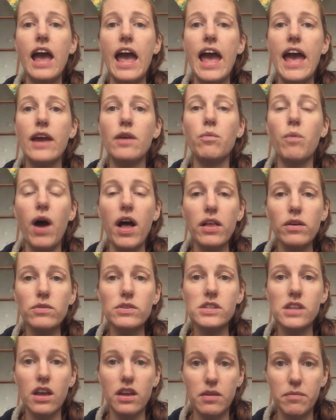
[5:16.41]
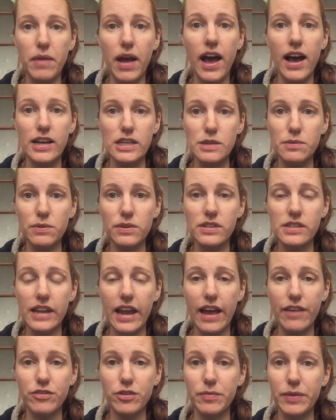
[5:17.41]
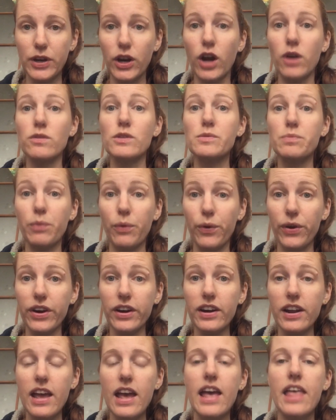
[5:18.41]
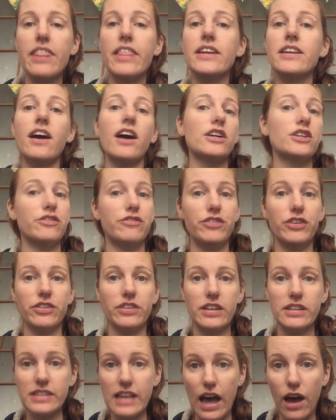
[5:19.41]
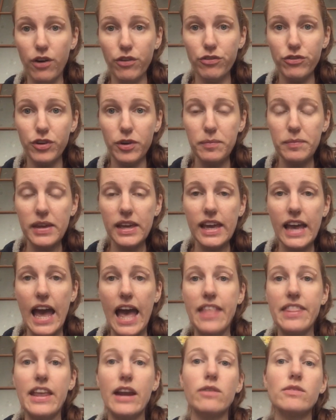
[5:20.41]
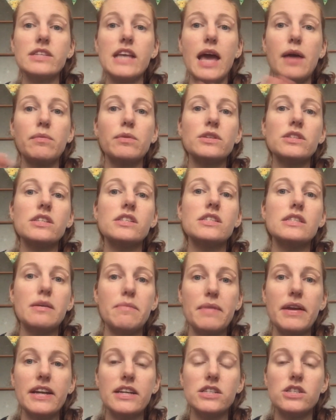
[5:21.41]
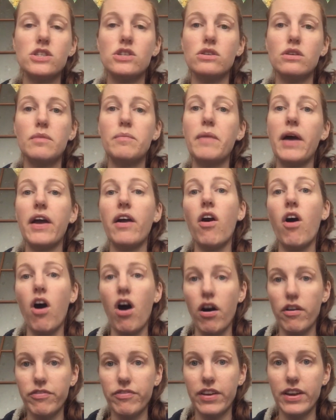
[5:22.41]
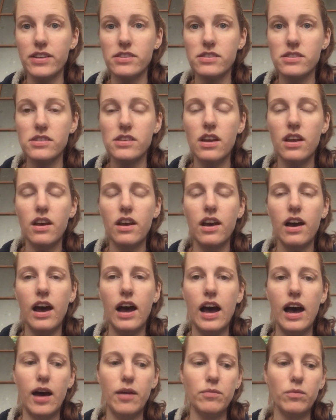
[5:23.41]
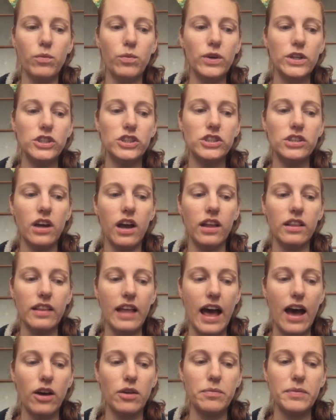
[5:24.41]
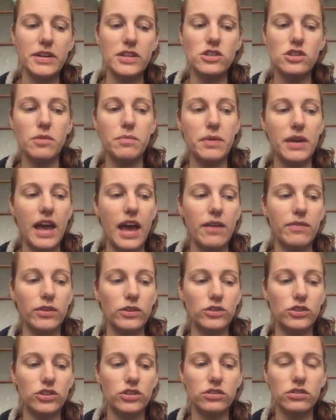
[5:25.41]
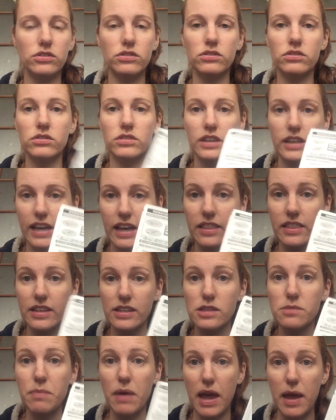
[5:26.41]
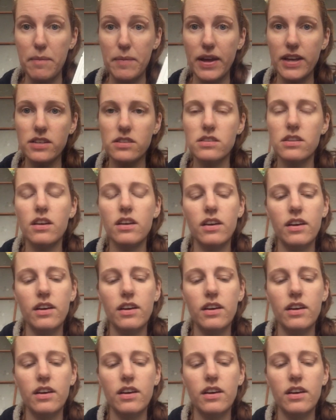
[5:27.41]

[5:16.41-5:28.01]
And while I was in my hospital stay after my daughter was born, the doctor filled this out for me, and then I was able to submit it to my office, which allowed me to be able to get this payment.